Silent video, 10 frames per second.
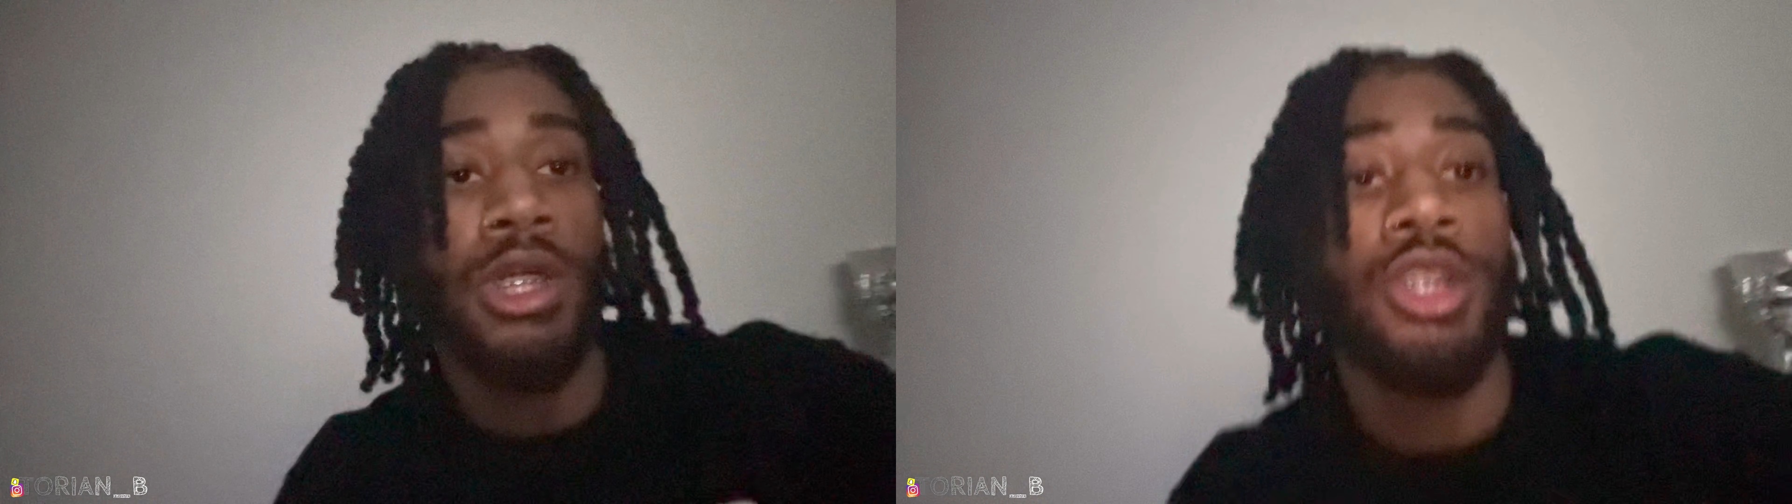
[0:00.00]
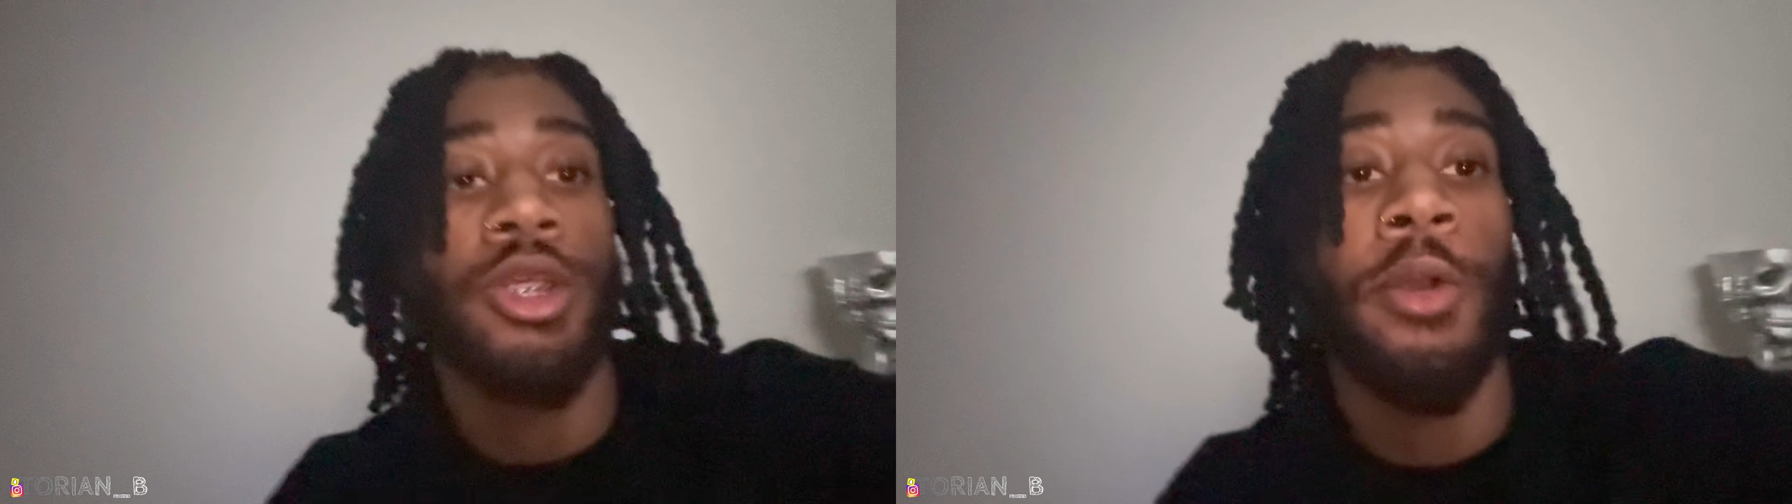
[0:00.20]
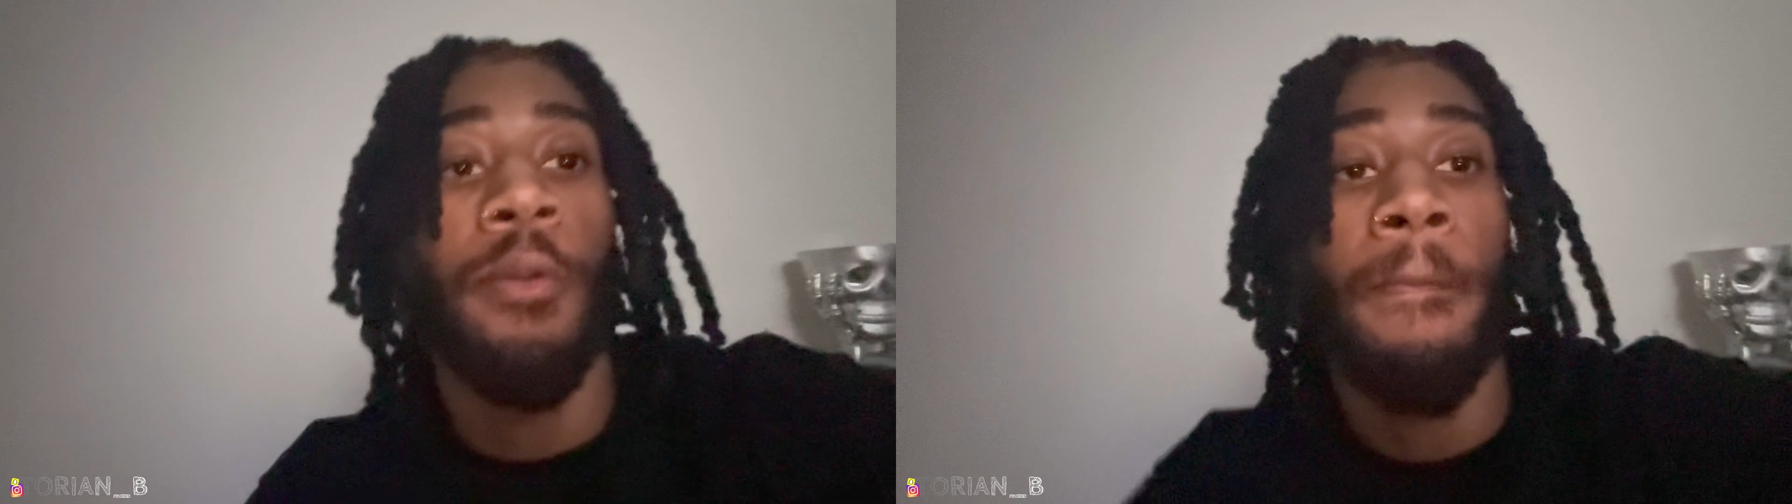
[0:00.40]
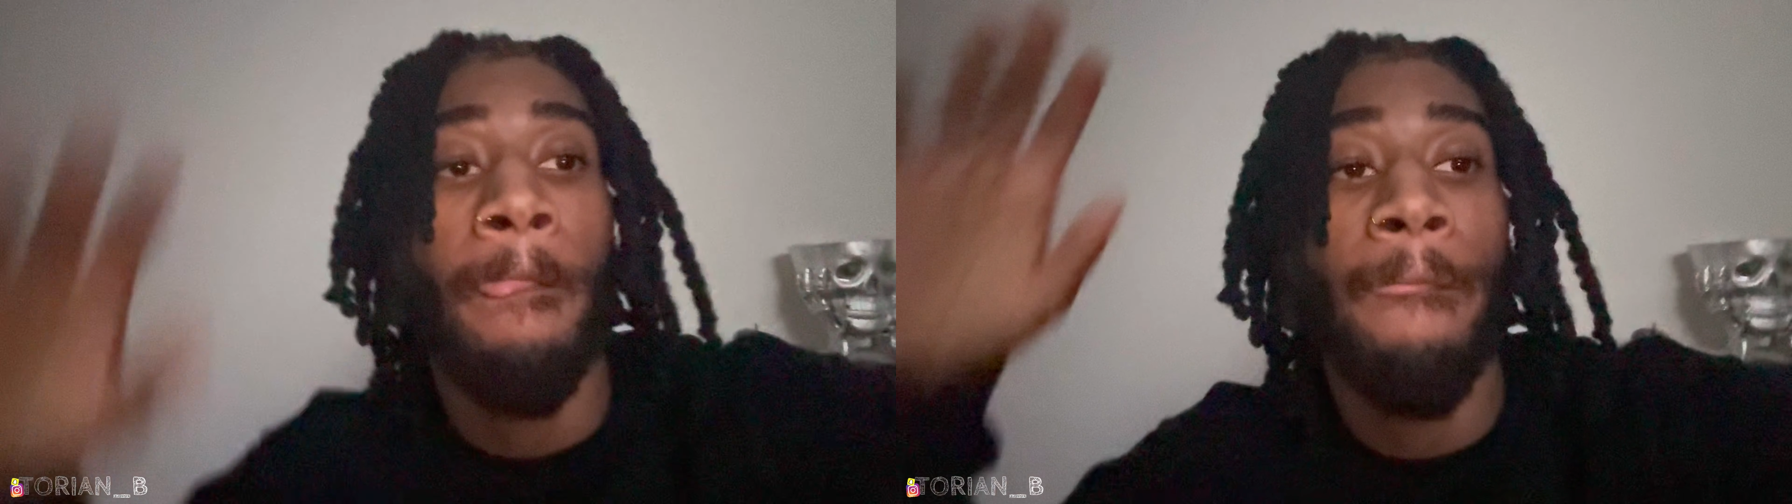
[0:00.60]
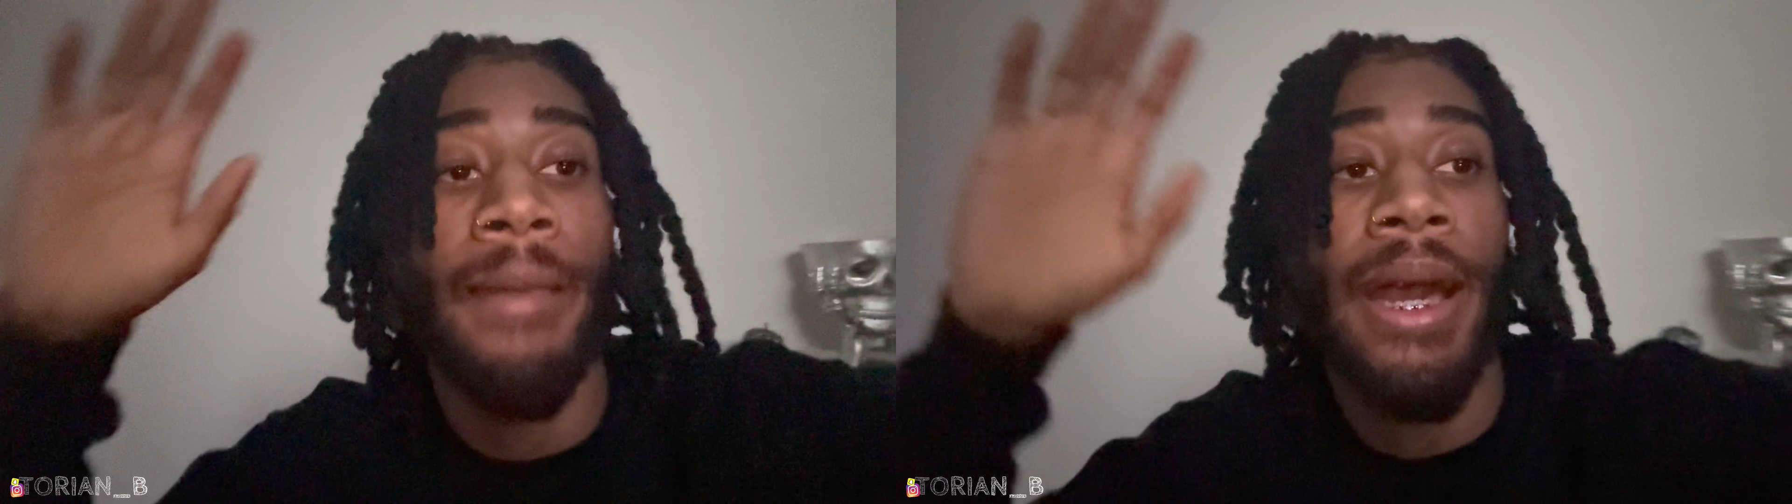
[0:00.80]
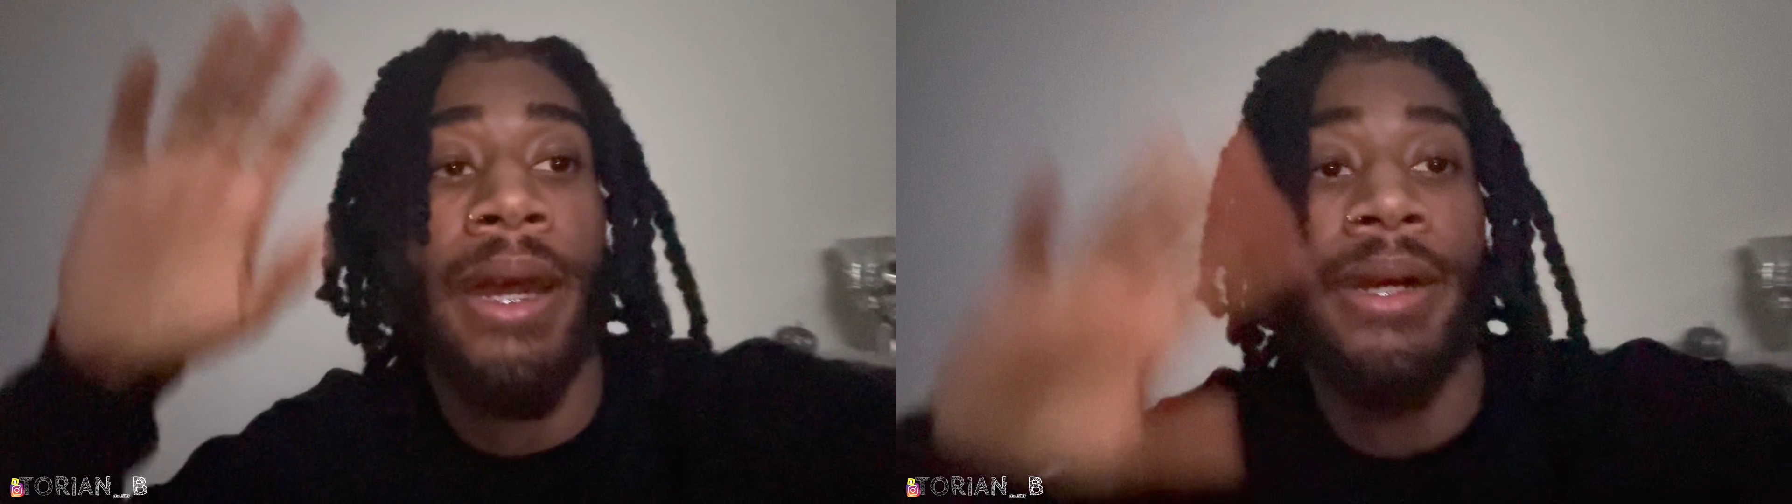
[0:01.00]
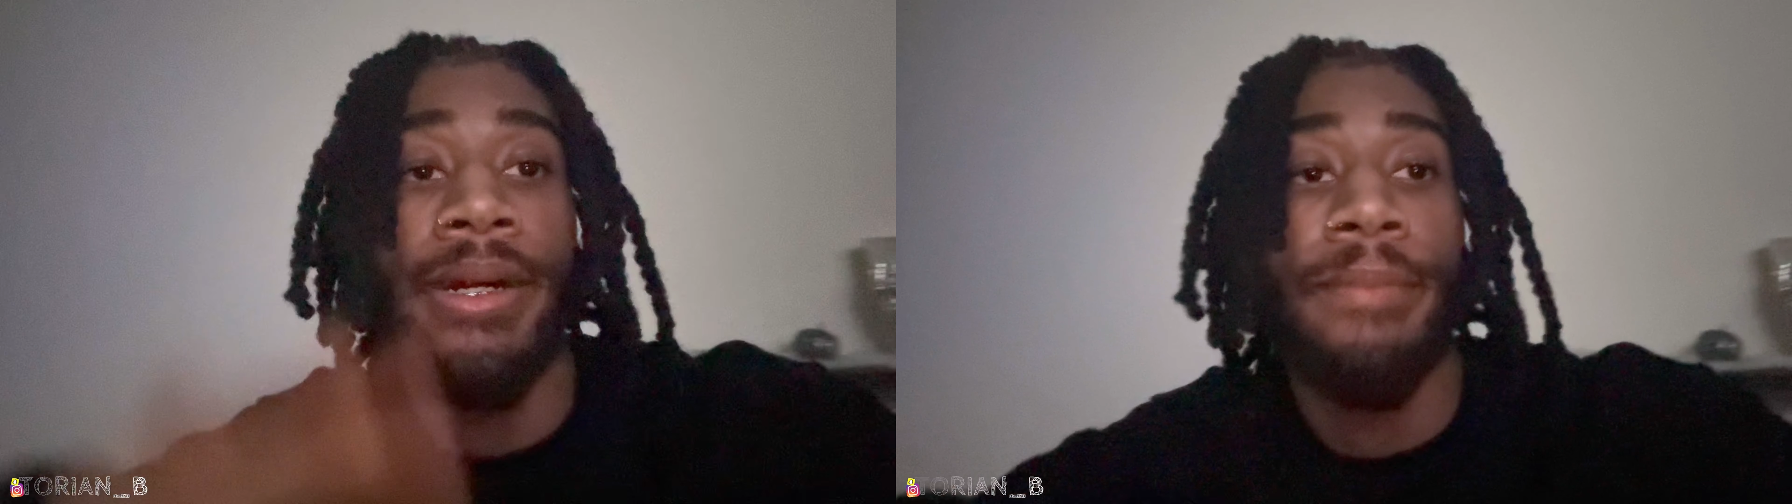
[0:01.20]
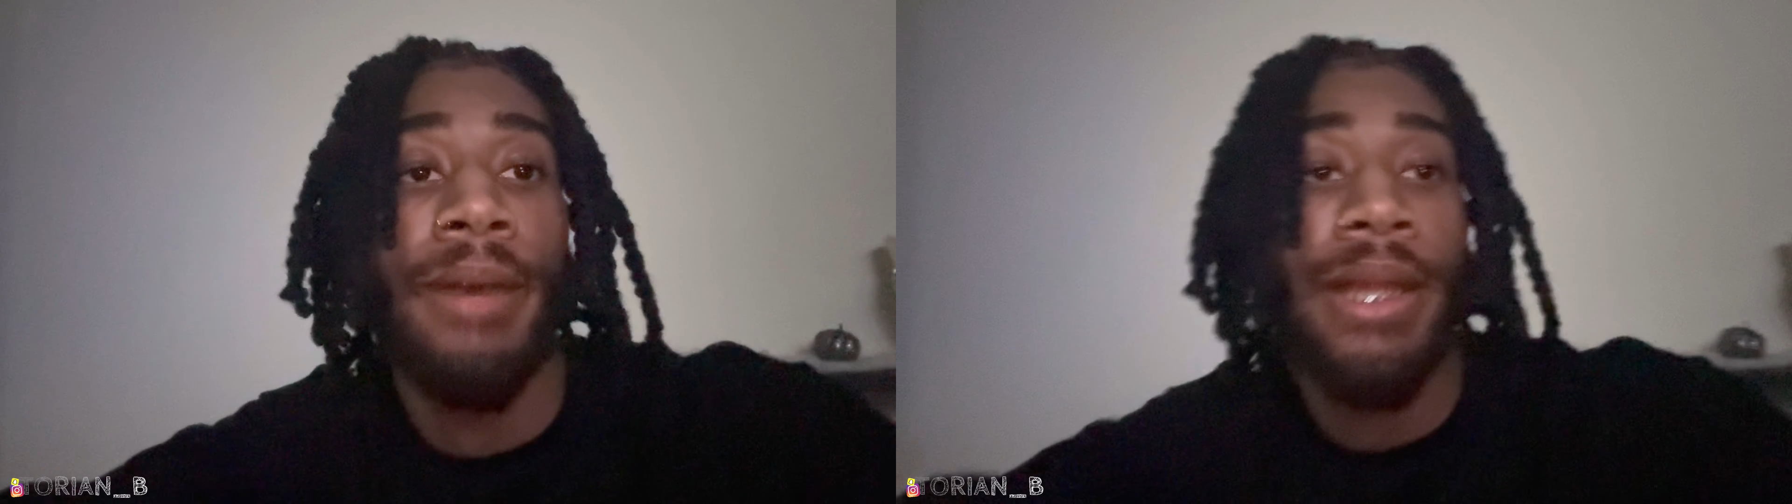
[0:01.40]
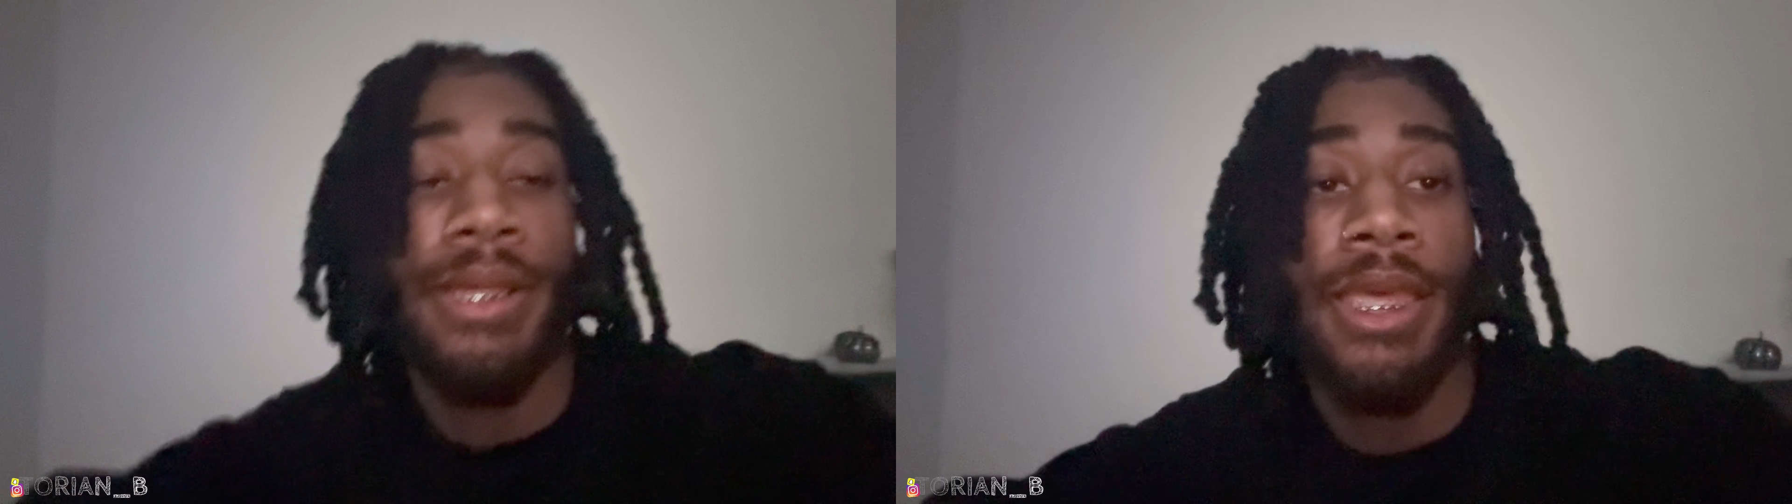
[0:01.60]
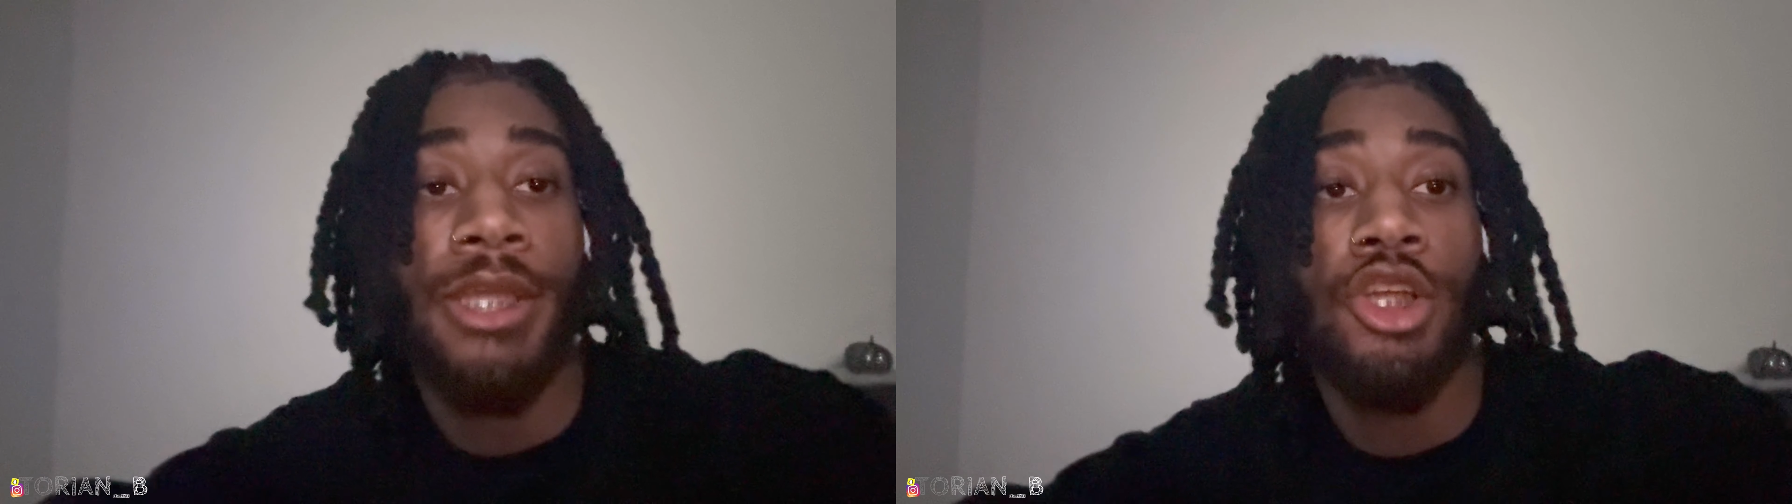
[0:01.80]
So, I'm about to
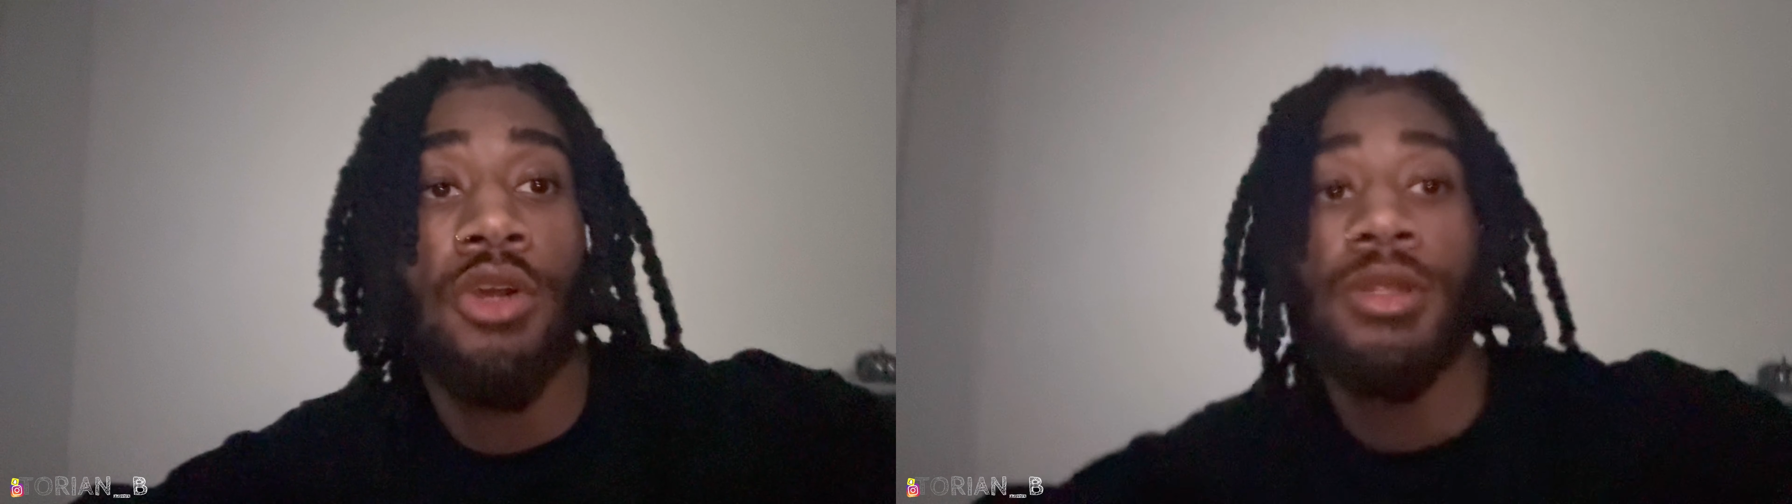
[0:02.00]
catch y'all